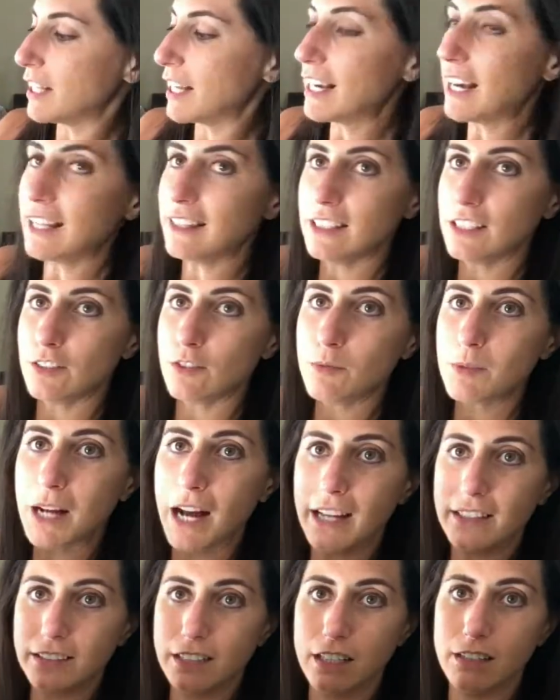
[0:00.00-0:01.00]
I got this from
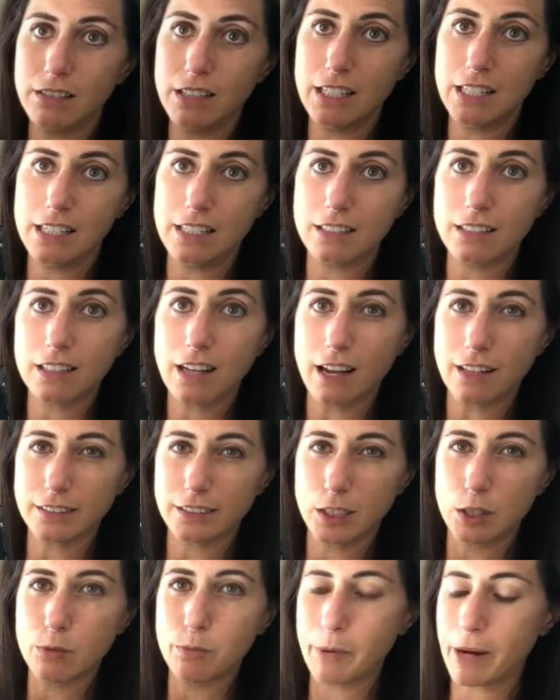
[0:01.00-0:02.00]
Costco. It is the
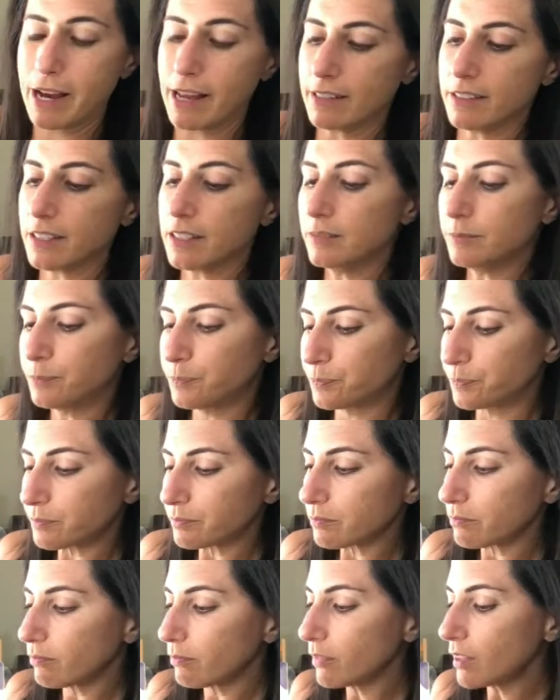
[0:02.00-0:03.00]
Costco brand.
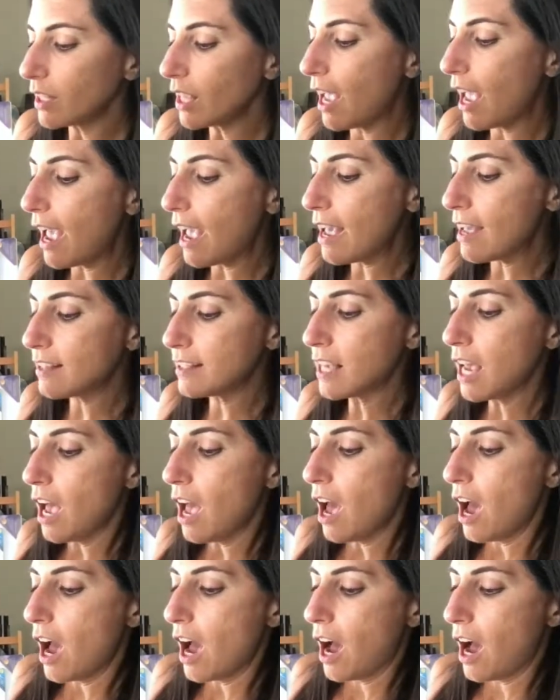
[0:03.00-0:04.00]
And
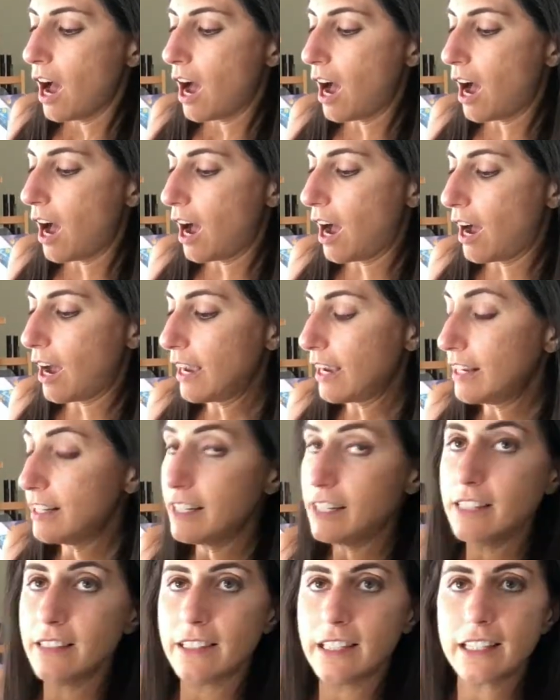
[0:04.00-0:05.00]
I
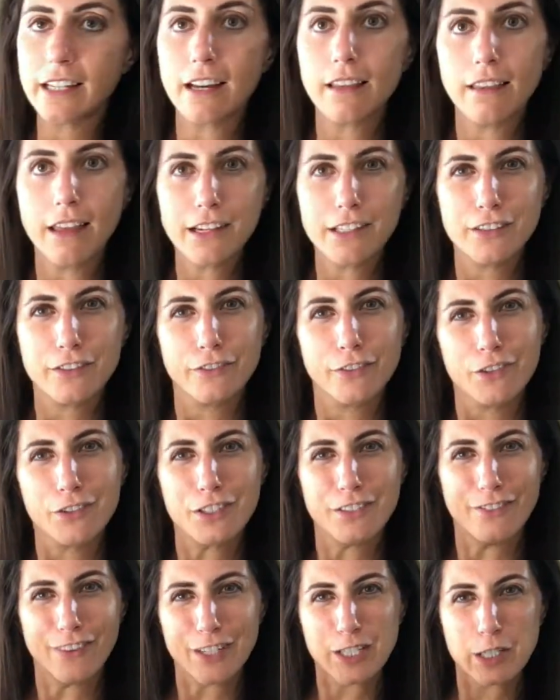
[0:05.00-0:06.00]
didn't think I liked
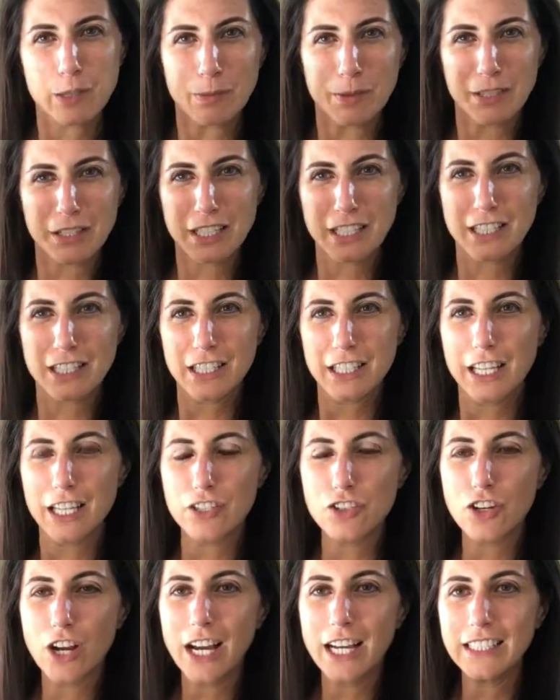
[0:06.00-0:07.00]
frozen vegetables until I
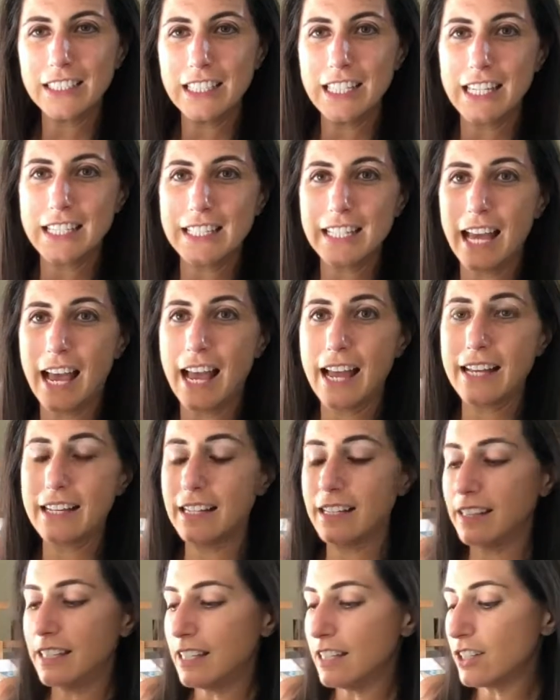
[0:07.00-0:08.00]
tried this, and
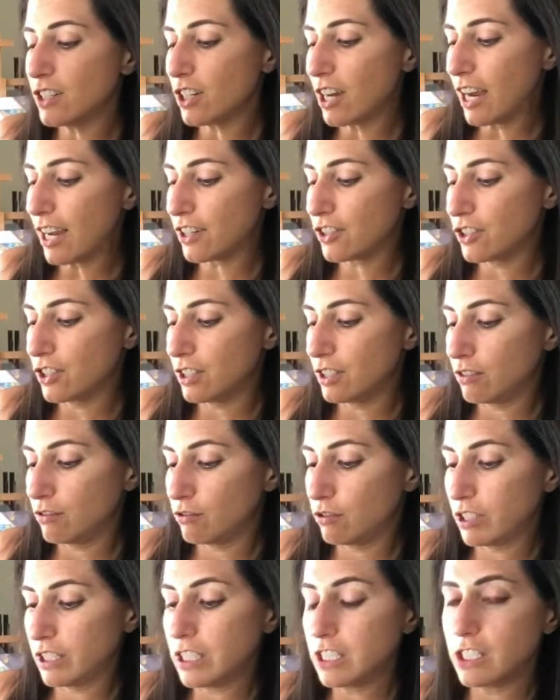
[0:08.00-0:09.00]
these are actually
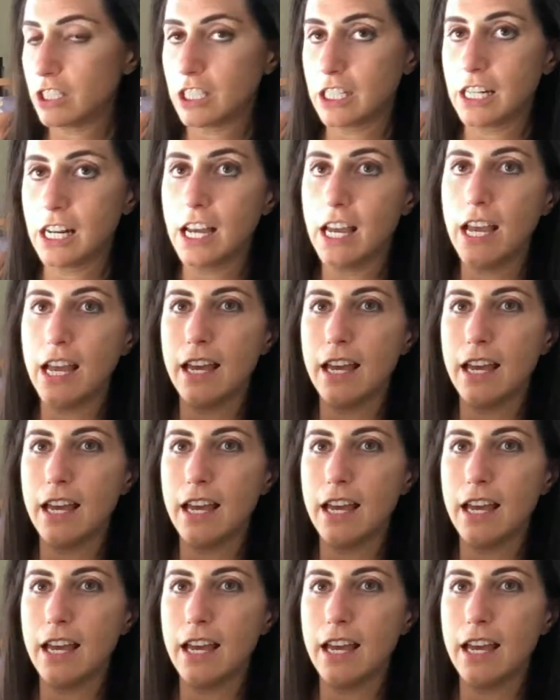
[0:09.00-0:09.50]
really good.